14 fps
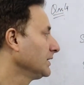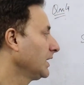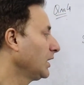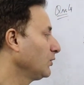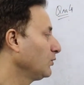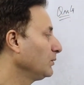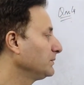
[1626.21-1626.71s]

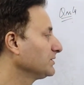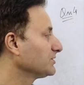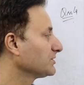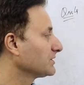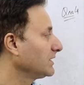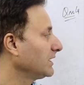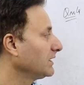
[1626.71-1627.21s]
I hope this
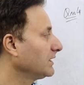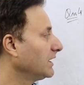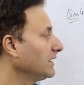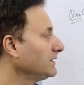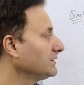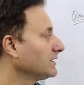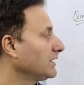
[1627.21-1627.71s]
is clear
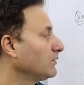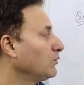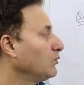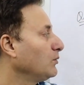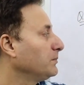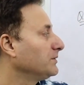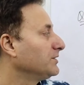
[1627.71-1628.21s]
guys. I
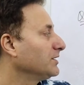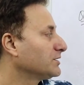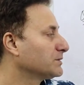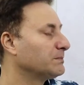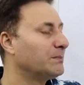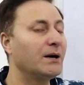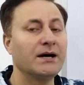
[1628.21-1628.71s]
hope this
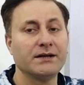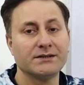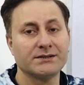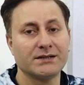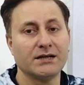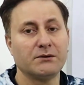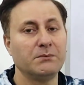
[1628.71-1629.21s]
part is
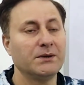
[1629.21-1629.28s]
clear,